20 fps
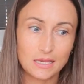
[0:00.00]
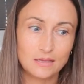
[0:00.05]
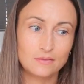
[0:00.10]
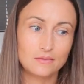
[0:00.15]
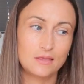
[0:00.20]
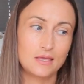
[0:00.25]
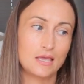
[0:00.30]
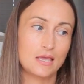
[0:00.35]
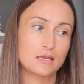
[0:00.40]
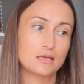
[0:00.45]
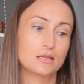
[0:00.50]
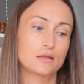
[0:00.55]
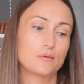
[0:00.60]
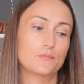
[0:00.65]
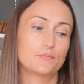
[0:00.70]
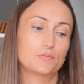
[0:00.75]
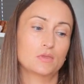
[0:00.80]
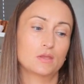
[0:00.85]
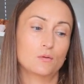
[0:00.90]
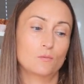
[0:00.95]
And
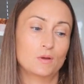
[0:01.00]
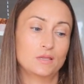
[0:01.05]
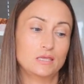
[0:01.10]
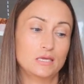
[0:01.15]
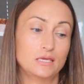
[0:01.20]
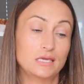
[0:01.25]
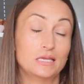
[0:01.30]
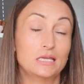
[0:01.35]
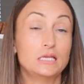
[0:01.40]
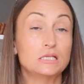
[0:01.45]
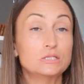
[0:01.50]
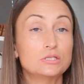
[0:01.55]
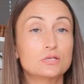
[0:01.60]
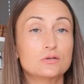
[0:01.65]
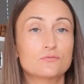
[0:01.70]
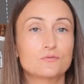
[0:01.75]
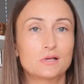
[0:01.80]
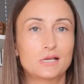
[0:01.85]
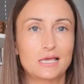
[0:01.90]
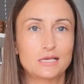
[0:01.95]
then when they get
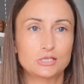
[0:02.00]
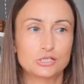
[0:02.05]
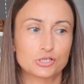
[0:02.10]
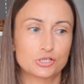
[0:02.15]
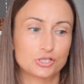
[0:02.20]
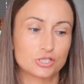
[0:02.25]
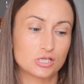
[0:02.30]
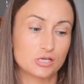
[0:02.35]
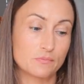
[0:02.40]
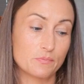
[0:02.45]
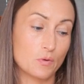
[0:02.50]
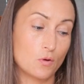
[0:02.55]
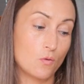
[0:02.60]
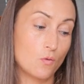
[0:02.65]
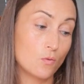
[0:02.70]
into a relationship,